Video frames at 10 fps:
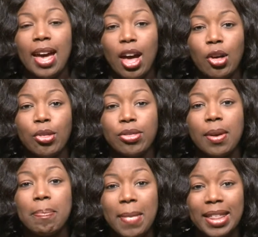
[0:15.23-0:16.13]
Health
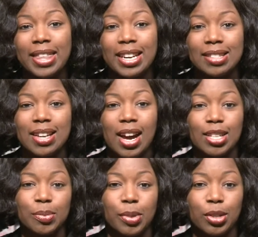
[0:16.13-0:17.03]
Methodist
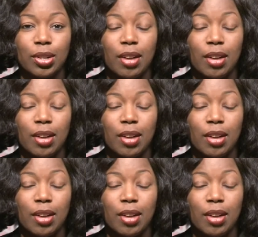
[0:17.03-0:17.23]
Hospital